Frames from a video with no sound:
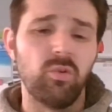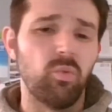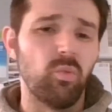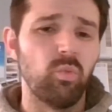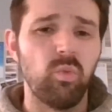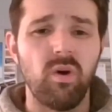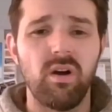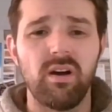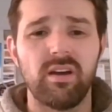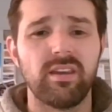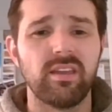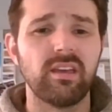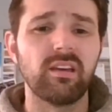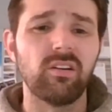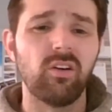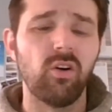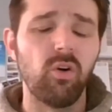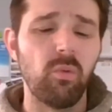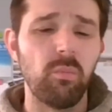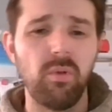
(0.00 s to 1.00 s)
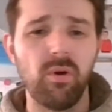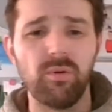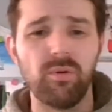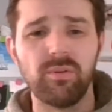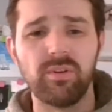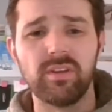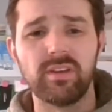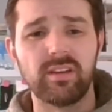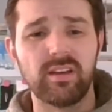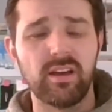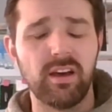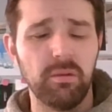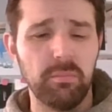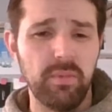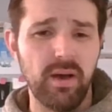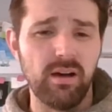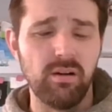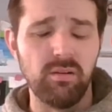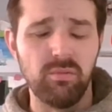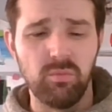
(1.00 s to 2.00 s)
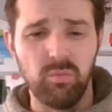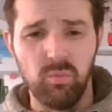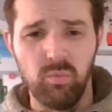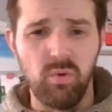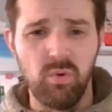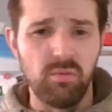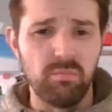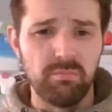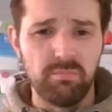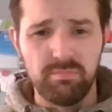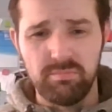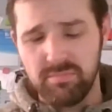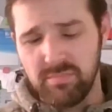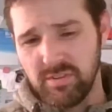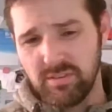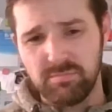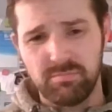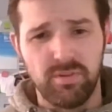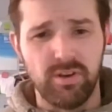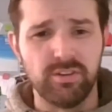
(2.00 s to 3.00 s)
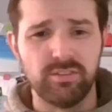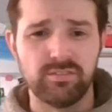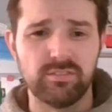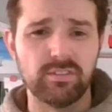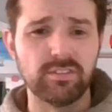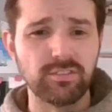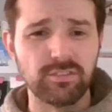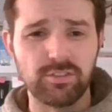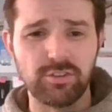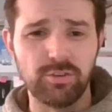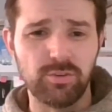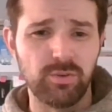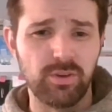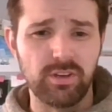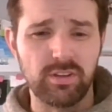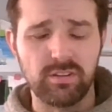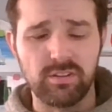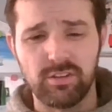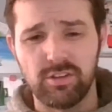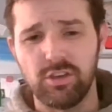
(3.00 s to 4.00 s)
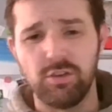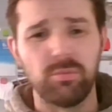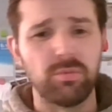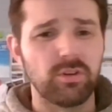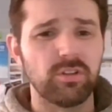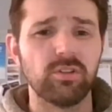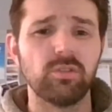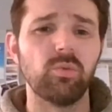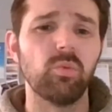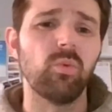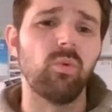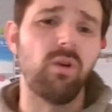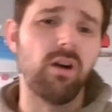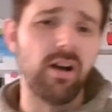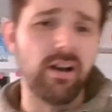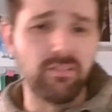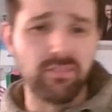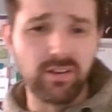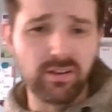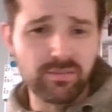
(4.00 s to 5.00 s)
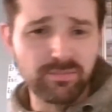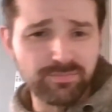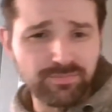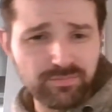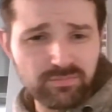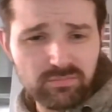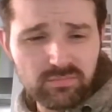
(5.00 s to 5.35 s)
whining or moaning about what this person is doing in cubicle or whatever.